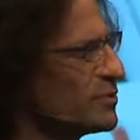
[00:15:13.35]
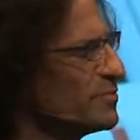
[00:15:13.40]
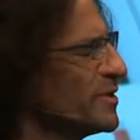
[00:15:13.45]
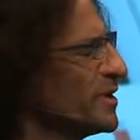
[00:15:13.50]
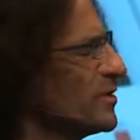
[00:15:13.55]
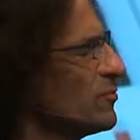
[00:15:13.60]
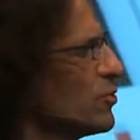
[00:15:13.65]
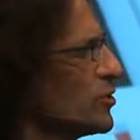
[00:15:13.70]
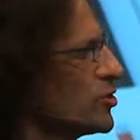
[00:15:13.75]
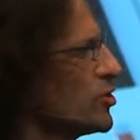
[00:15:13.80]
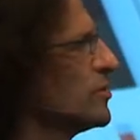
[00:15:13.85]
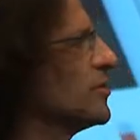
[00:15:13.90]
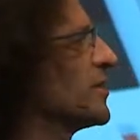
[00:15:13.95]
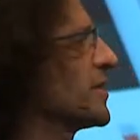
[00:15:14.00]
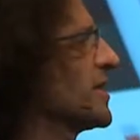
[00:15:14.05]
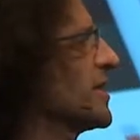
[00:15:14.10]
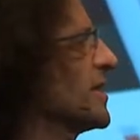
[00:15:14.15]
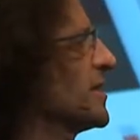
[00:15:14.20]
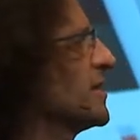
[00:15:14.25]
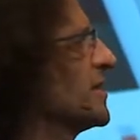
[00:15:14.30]
to me what you're
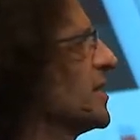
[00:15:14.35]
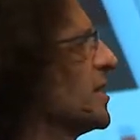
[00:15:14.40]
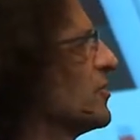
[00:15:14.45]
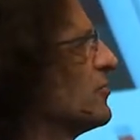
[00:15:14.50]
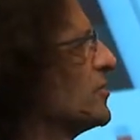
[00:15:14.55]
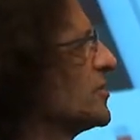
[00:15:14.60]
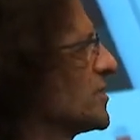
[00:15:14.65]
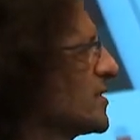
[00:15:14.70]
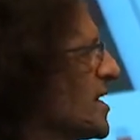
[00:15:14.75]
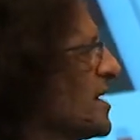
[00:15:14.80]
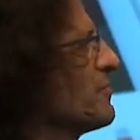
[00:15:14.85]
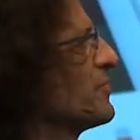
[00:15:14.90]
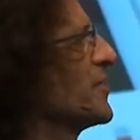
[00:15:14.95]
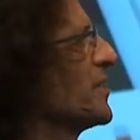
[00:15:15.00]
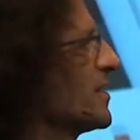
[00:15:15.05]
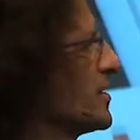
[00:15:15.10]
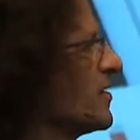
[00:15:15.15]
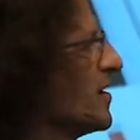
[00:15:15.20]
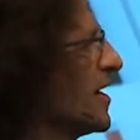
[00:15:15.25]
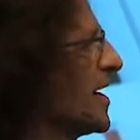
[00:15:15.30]
looking at here is
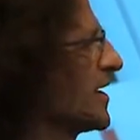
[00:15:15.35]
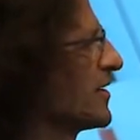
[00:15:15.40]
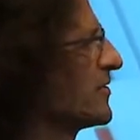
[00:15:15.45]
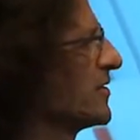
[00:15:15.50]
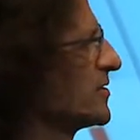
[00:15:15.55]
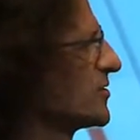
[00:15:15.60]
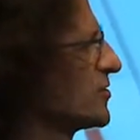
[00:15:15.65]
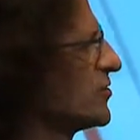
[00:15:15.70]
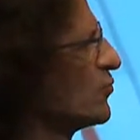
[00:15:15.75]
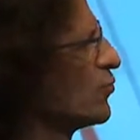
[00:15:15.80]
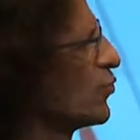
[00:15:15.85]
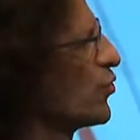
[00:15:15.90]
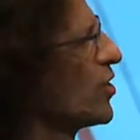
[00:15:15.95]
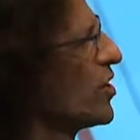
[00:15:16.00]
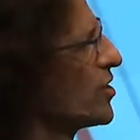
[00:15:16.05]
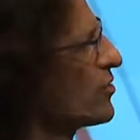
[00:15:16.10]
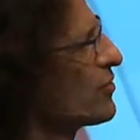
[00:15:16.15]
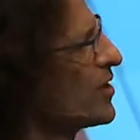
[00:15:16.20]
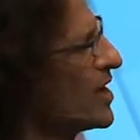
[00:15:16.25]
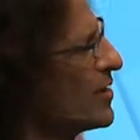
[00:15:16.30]
something like that sort of
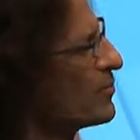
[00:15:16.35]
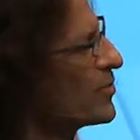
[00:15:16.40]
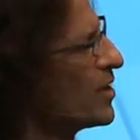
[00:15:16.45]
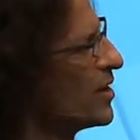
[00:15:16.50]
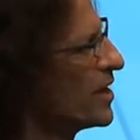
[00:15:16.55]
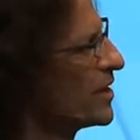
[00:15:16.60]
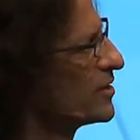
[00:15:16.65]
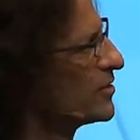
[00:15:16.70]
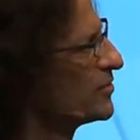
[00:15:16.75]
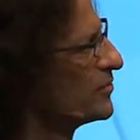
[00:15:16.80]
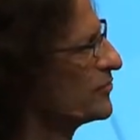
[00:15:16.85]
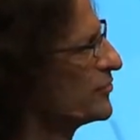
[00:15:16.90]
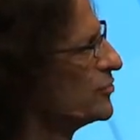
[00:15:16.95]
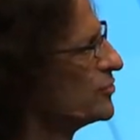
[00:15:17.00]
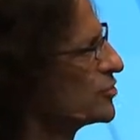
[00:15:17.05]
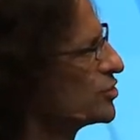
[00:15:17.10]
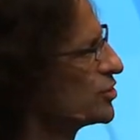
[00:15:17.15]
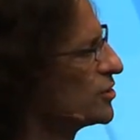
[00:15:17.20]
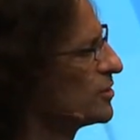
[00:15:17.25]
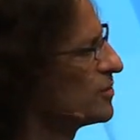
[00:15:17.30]
program guide of the
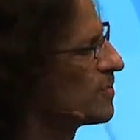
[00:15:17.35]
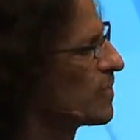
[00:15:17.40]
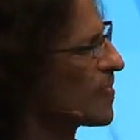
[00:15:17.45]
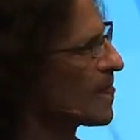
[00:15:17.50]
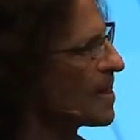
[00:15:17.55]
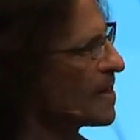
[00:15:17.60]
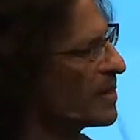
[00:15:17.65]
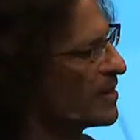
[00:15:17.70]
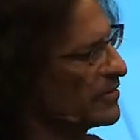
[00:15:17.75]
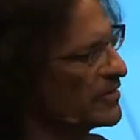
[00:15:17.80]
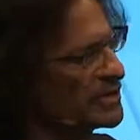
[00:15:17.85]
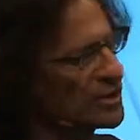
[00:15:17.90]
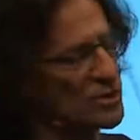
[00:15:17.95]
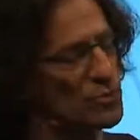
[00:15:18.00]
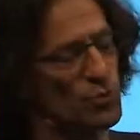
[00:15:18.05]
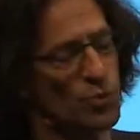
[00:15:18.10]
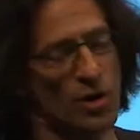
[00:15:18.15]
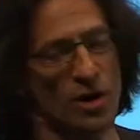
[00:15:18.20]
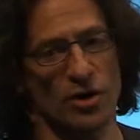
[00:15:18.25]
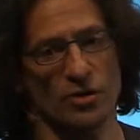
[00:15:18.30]
future. These are
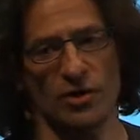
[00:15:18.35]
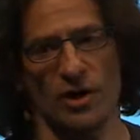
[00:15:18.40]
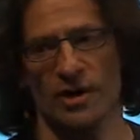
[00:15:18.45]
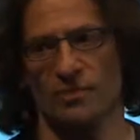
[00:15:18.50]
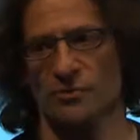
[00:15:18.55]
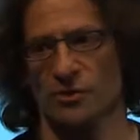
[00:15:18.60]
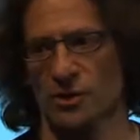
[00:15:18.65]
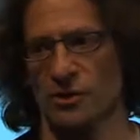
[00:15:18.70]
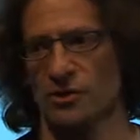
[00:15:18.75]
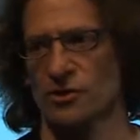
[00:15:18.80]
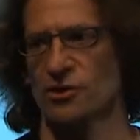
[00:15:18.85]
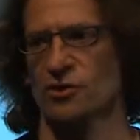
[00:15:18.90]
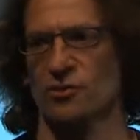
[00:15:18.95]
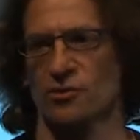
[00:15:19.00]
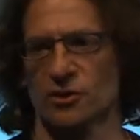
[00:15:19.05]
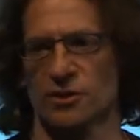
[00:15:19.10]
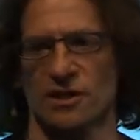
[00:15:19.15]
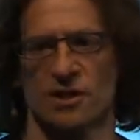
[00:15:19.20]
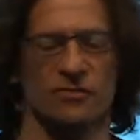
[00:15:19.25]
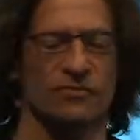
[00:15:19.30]
programs on
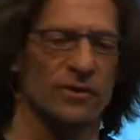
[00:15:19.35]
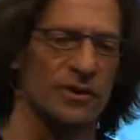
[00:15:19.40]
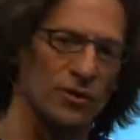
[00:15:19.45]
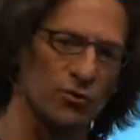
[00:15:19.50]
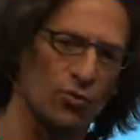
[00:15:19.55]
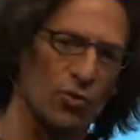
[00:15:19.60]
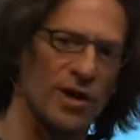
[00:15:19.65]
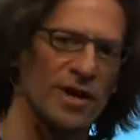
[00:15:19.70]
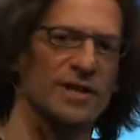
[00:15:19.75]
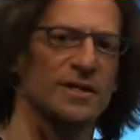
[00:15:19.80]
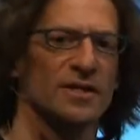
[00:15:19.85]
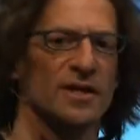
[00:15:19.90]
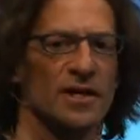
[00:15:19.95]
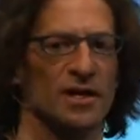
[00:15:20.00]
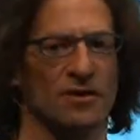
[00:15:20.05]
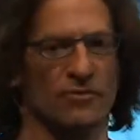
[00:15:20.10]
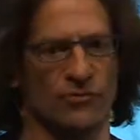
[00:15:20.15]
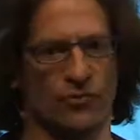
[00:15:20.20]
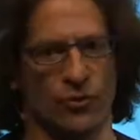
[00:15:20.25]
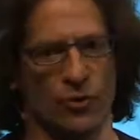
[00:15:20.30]
your TV right
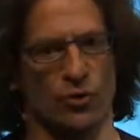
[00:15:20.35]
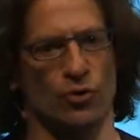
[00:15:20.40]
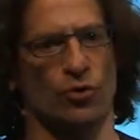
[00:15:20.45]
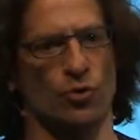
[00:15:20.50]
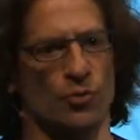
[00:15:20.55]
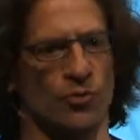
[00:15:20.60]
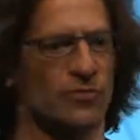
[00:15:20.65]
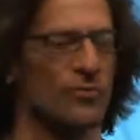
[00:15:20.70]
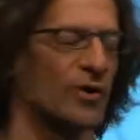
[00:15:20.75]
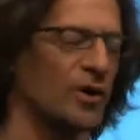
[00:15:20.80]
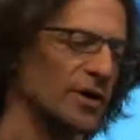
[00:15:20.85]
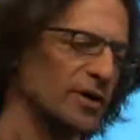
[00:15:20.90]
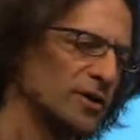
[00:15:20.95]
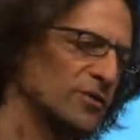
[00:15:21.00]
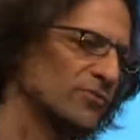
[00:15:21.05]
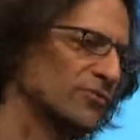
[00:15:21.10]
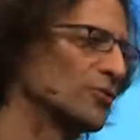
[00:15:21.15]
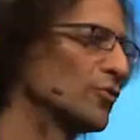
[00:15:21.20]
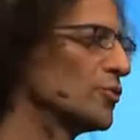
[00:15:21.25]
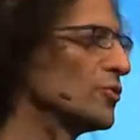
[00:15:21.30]
now for your provider,
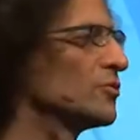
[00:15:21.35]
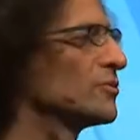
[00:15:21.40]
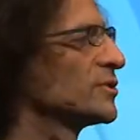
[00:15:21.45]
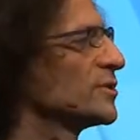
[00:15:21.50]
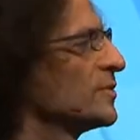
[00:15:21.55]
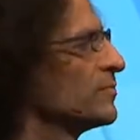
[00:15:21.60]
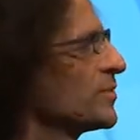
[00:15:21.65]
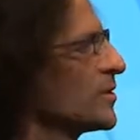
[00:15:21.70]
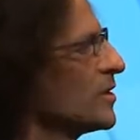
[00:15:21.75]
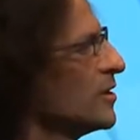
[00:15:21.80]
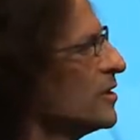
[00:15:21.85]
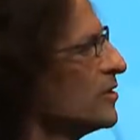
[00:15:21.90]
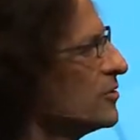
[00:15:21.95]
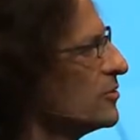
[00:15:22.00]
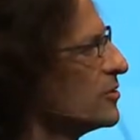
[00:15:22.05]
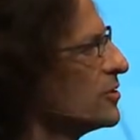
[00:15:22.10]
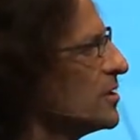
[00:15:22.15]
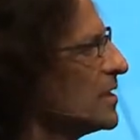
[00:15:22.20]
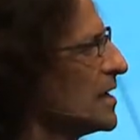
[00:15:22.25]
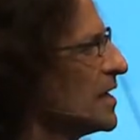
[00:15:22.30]
for your zip
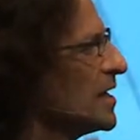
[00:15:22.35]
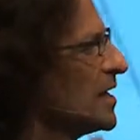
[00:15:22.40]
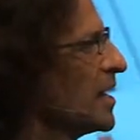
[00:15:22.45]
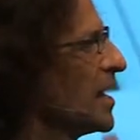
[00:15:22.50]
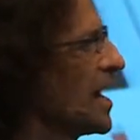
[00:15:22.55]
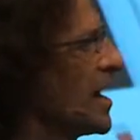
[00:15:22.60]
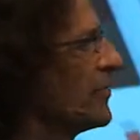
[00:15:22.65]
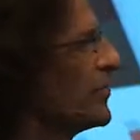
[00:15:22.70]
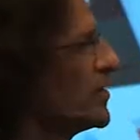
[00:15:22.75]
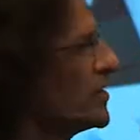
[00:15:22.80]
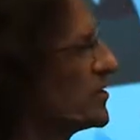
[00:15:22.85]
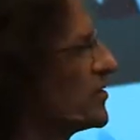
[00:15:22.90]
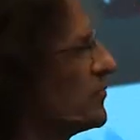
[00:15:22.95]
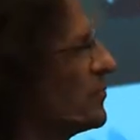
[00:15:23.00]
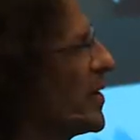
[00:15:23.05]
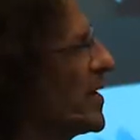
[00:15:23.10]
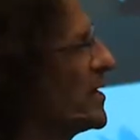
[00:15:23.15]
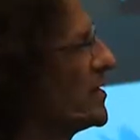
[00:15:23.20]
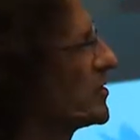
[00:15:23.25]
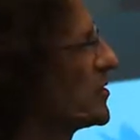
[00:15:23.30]
code. And these are
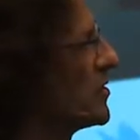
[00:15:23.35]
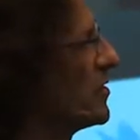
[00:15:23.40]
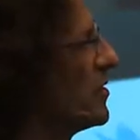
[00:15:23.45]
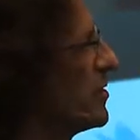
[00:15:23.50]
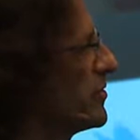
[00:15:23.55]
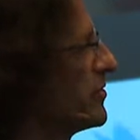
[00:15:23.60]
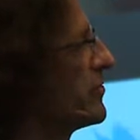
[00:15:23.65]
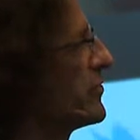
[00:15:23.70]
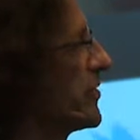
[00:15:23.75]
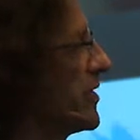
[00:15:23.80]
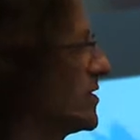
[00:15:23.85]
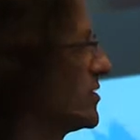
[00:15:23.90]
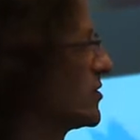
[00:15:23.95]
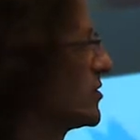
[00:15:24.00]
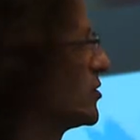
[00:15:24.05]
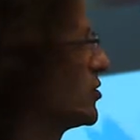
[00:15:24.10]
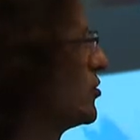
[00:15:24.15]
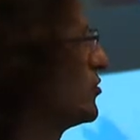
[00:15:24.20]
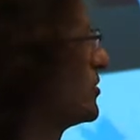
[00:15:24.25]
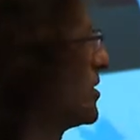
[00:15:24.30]
based on things
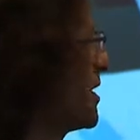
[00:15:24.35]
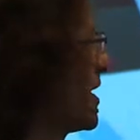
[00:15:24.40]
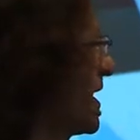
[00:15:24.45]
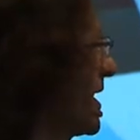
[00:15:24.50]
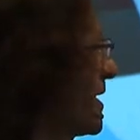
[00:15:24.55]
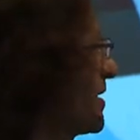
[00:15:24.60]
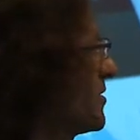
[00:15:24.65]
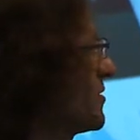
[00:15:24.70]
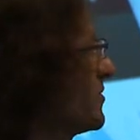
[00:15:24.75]
that you like,